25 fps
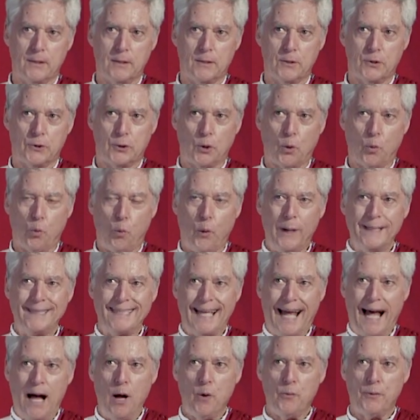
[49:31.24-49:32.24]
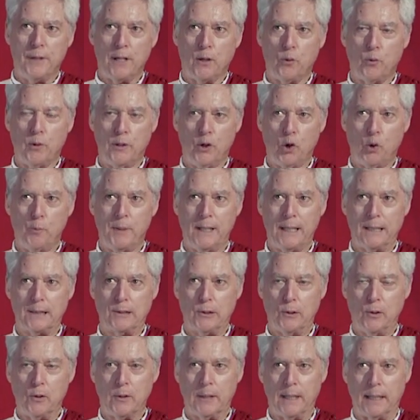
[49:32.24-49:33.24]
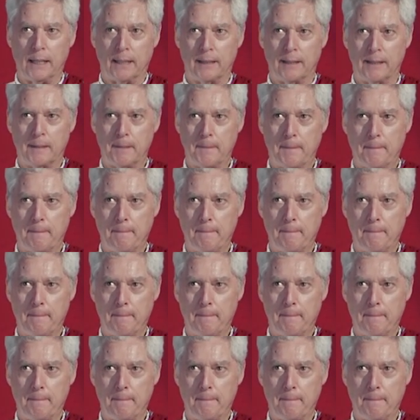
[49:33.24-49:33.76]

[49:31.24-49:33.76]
So what's out there when nobody's looking?